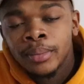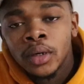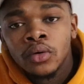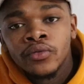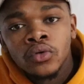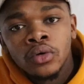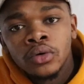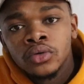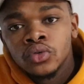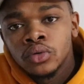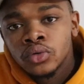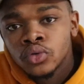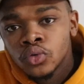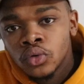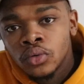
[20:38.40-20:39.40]
But of course
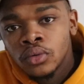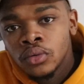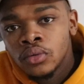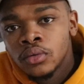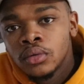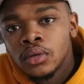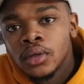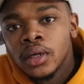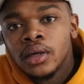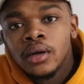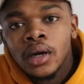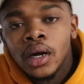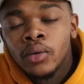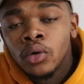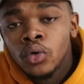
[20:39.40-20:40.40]
also
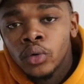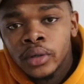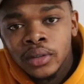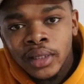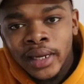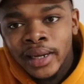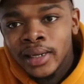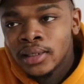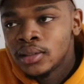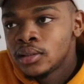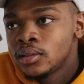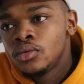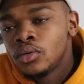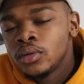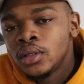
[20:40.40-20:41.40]
our local
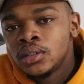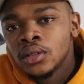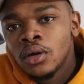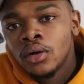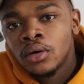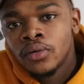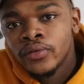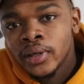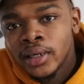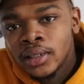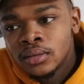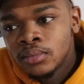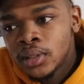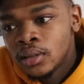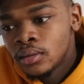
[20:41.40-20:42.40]
guys, yo, there's a lot of
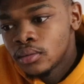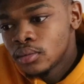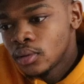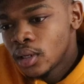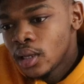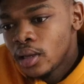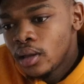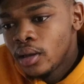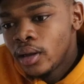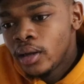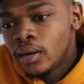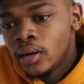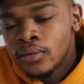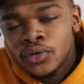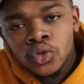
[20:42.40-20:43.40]
guys, man.
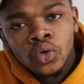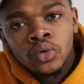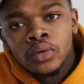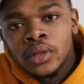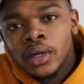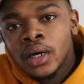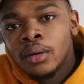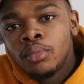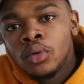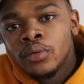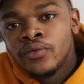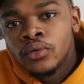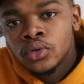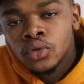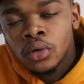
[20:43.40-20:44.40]
I've shot with a couple of
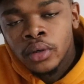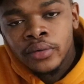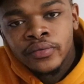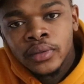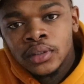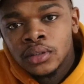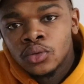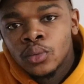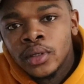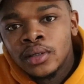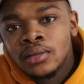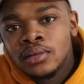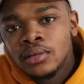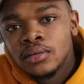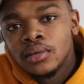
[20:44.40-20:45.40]
photographers as
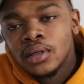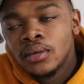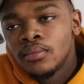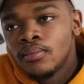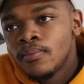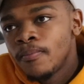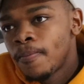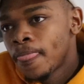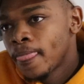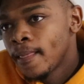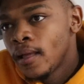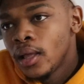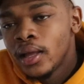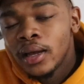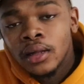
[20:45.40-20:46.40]
well. Um,
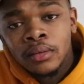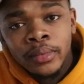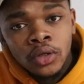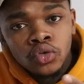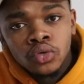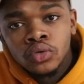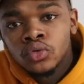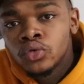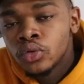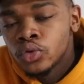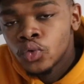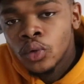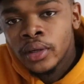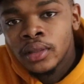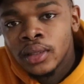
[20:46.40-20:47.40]
I'll make sure to
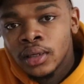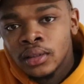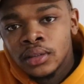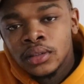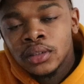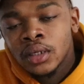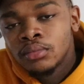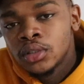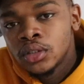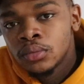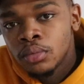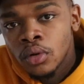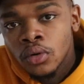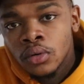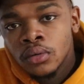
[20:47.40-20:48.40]
also link the descriptions
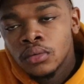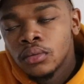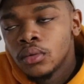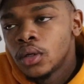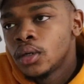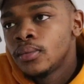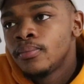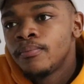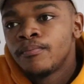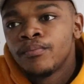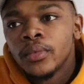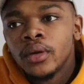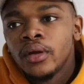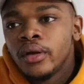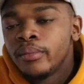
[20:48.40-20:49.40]
below. Um,
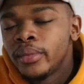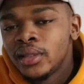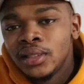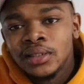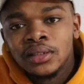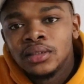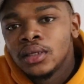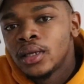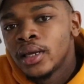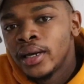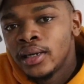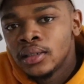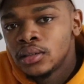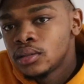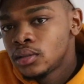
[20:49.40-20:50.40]
but they're sick
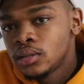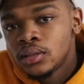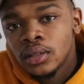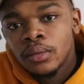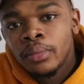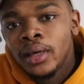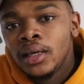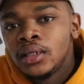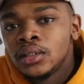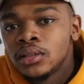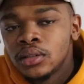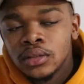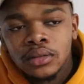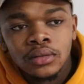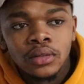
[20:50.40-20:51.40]
guys, sick
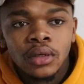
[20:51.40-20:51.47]
pages.